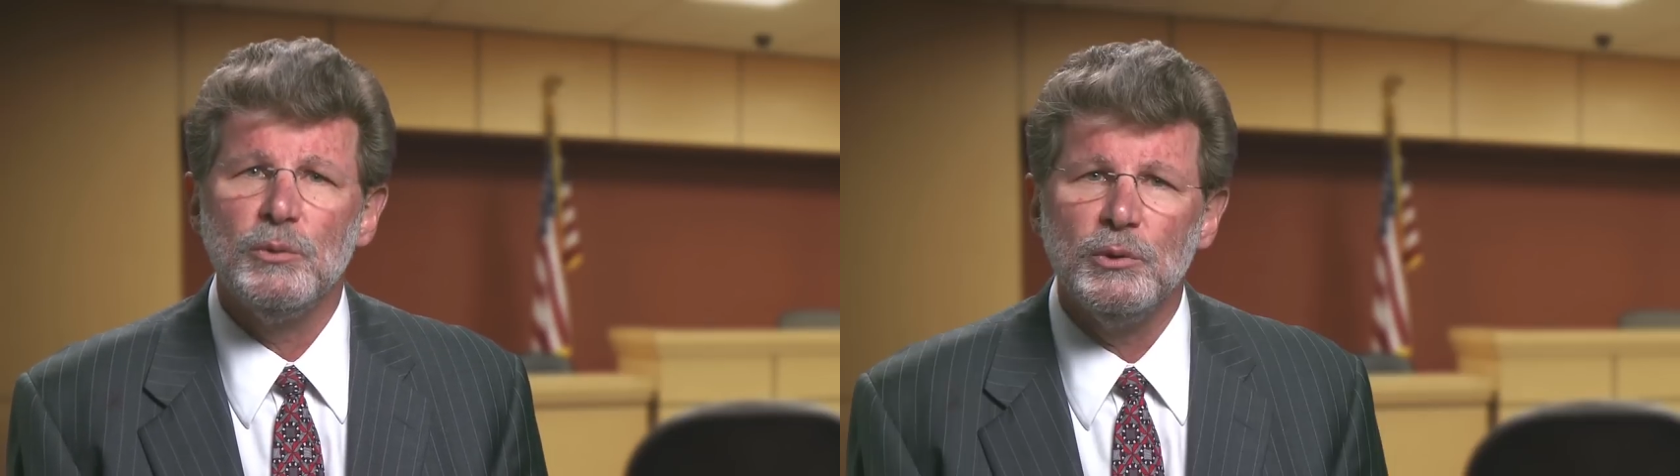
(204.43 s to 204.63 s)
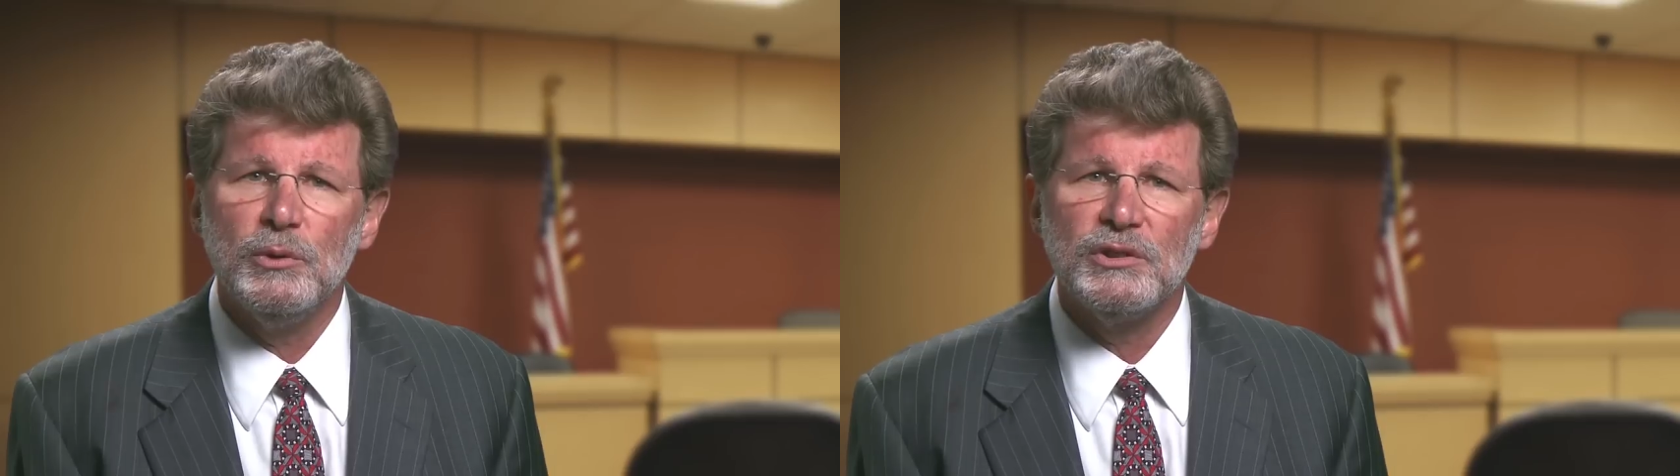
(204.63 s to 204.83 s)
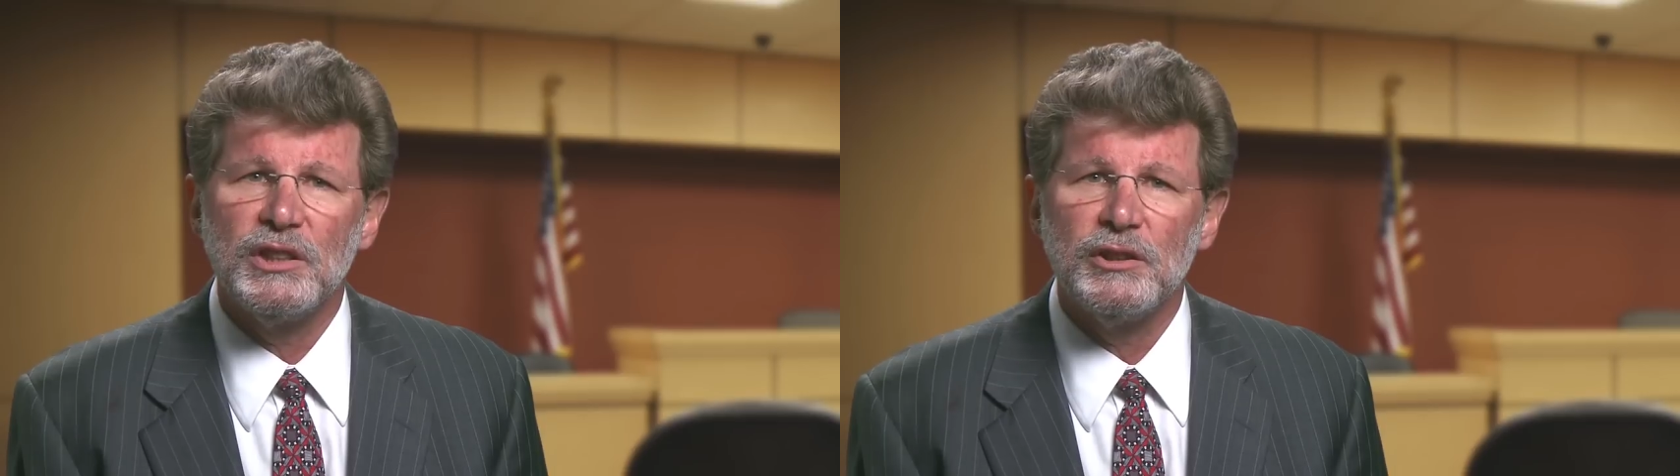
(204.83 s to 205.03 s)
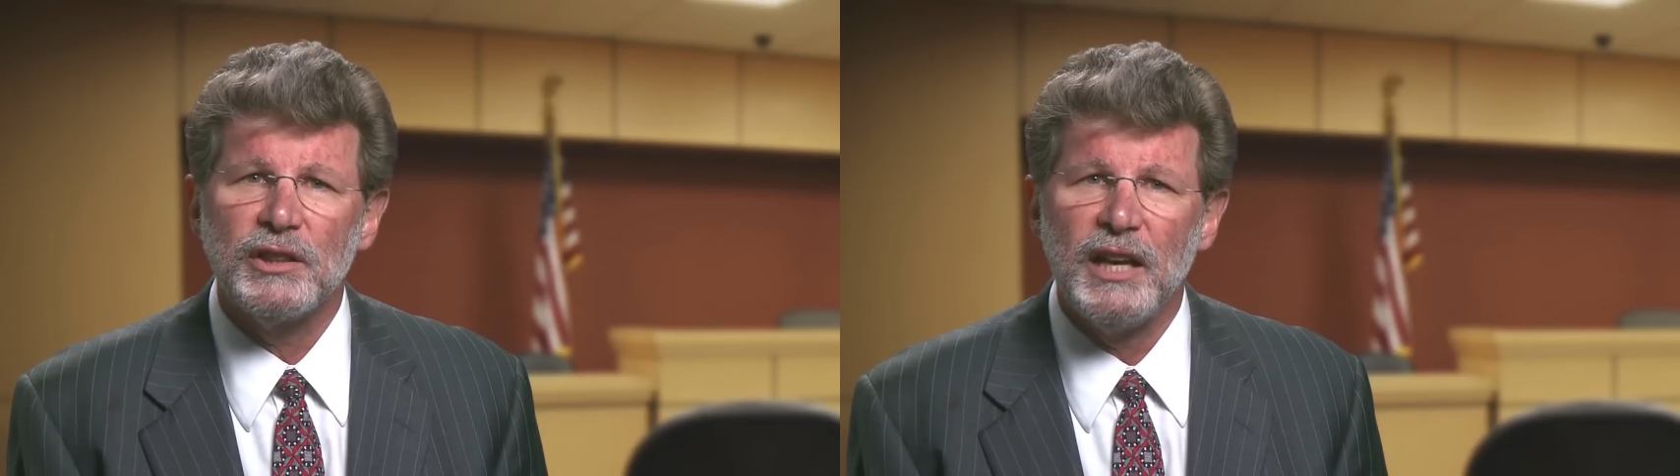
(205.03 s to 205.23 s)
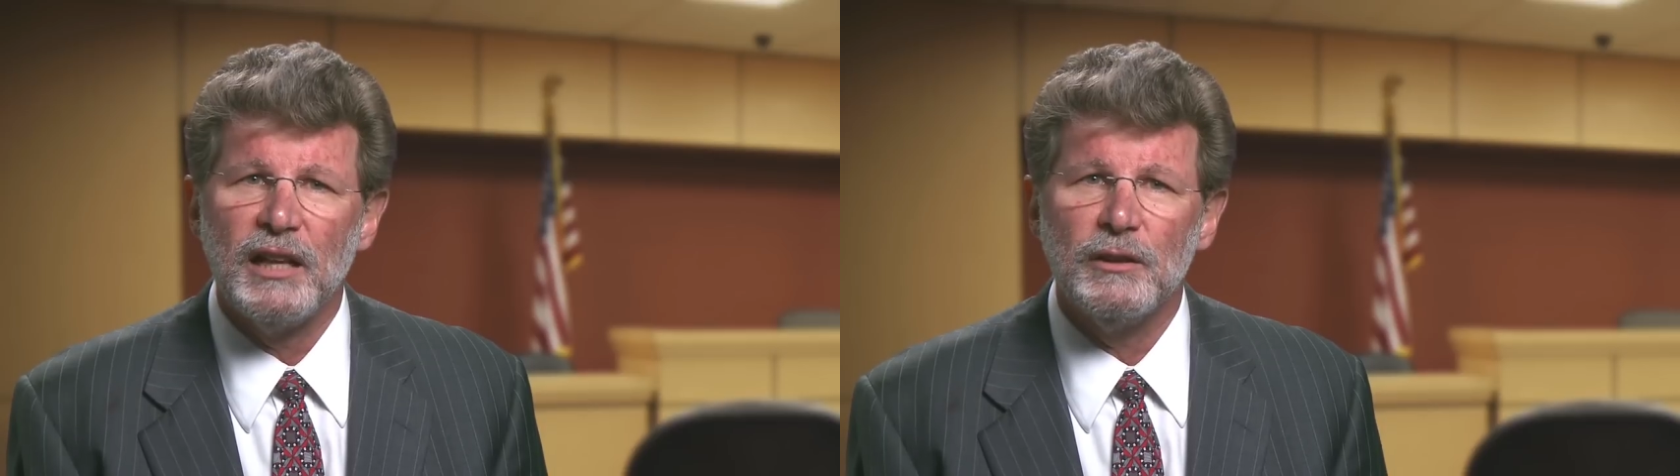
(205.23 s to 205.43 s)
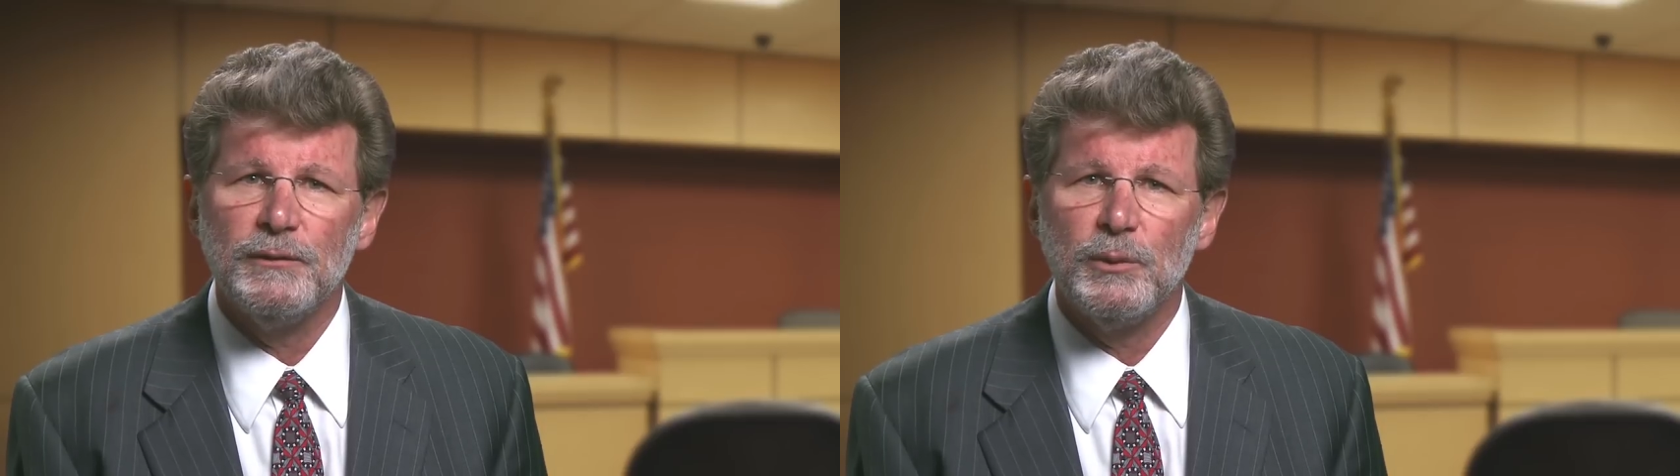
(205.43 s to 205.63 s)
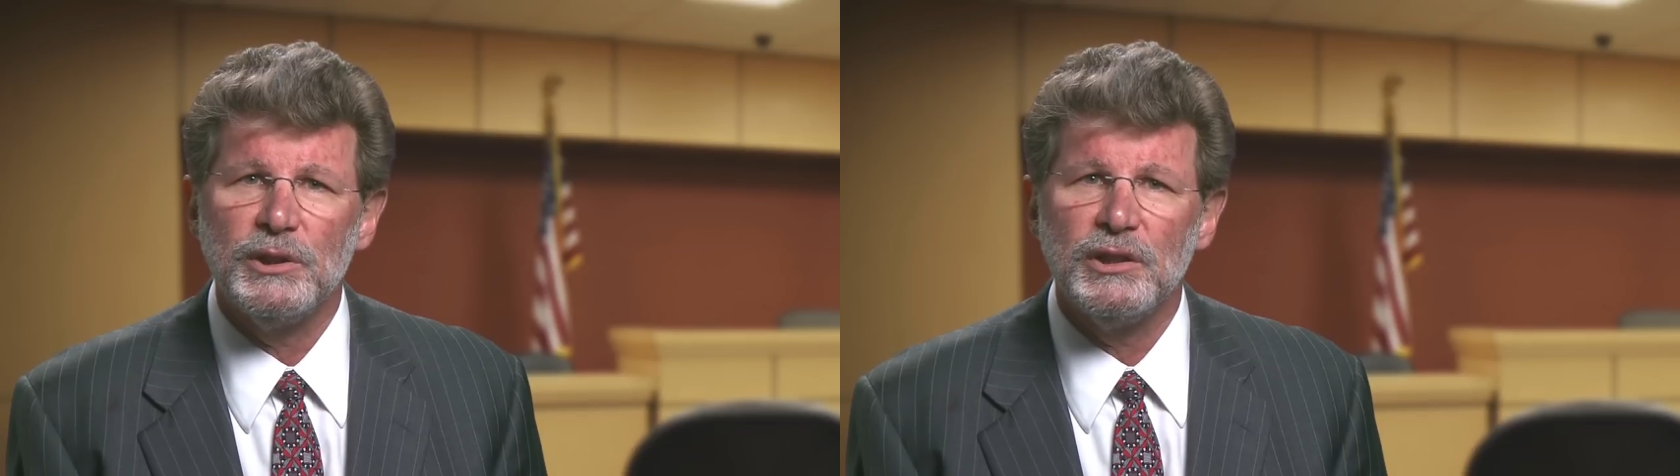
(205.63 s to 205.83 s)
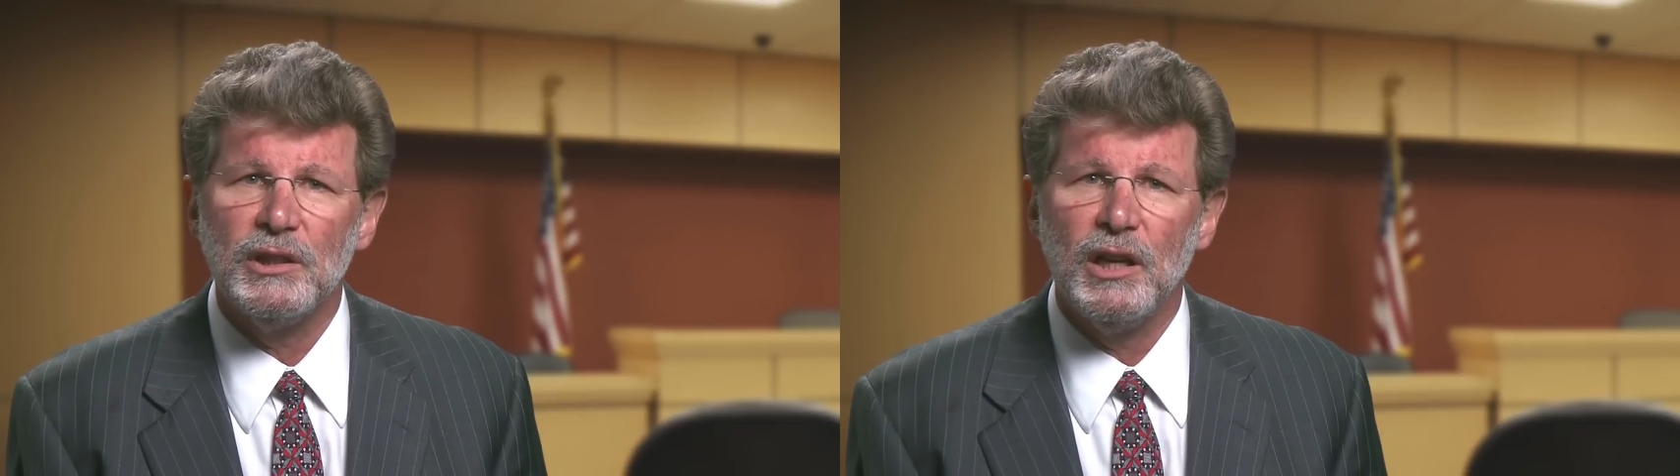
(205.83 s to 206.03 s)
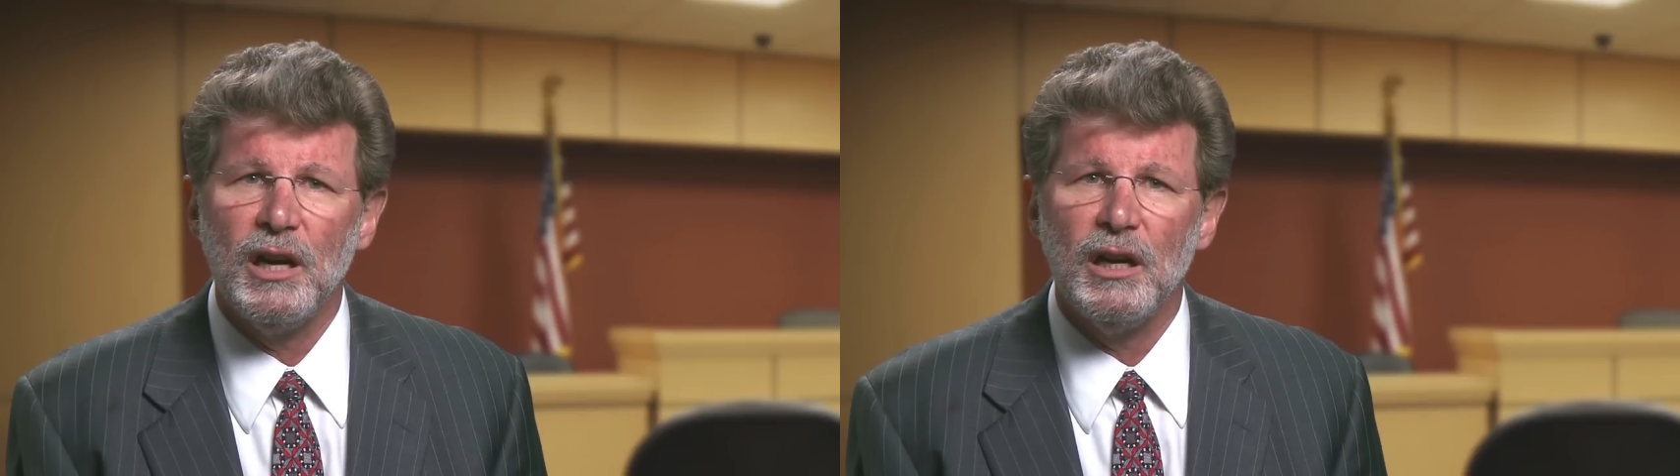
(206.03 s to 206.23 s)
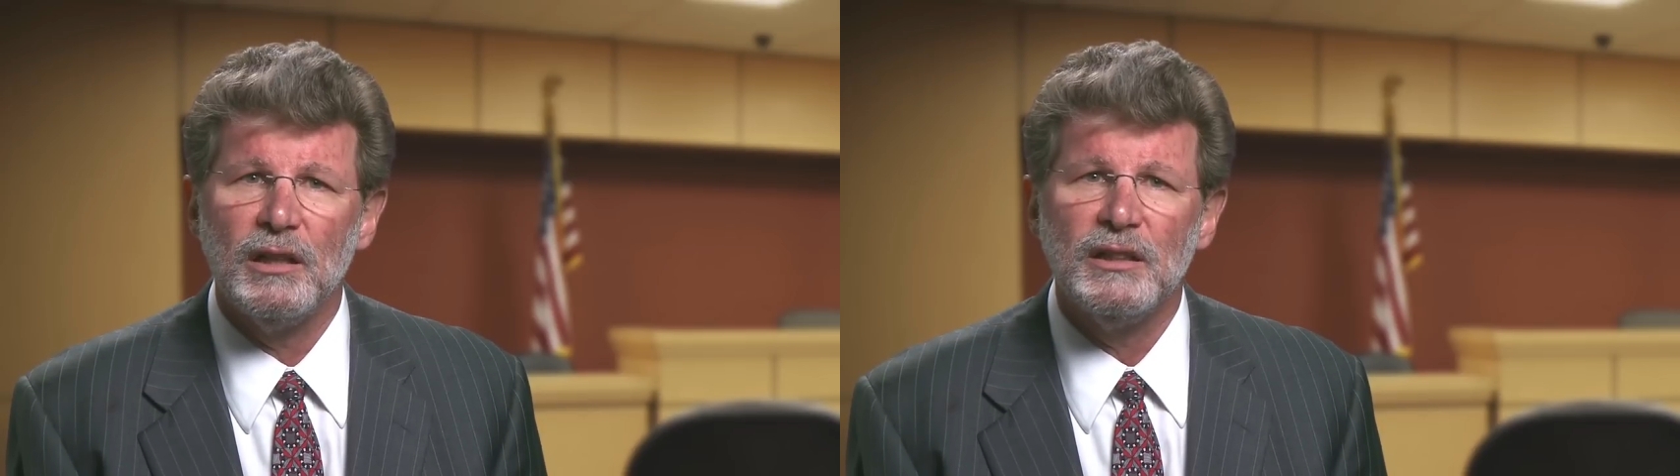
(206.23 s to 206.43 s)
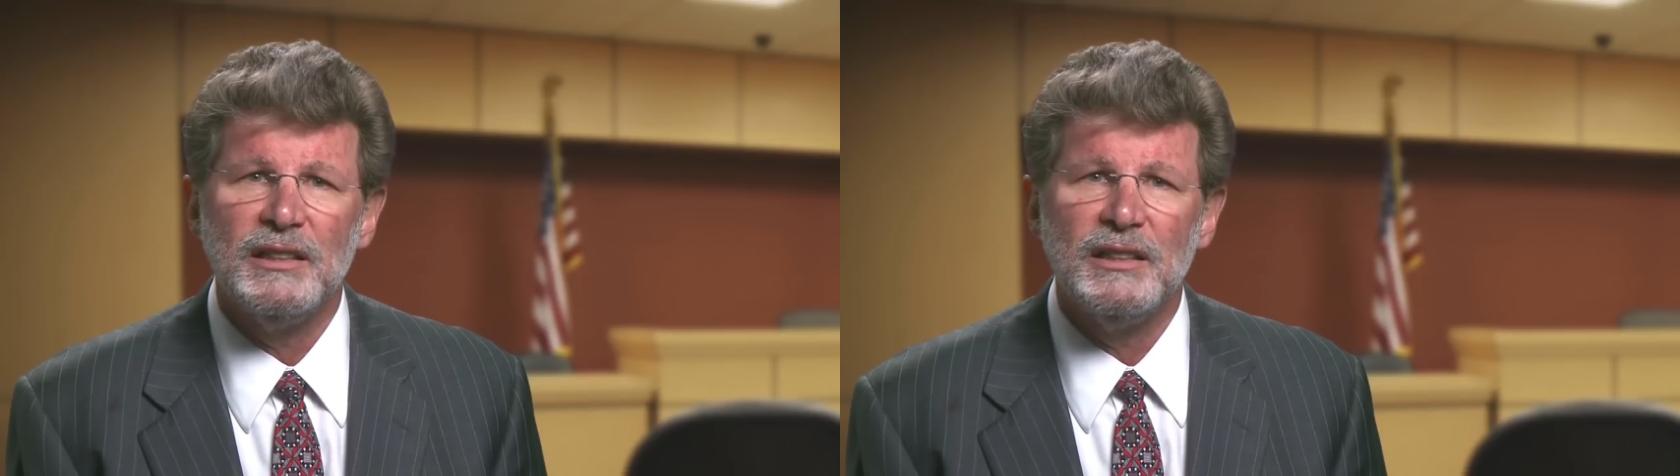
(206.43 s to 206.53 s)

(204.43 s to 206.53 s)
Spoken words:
rules under California law.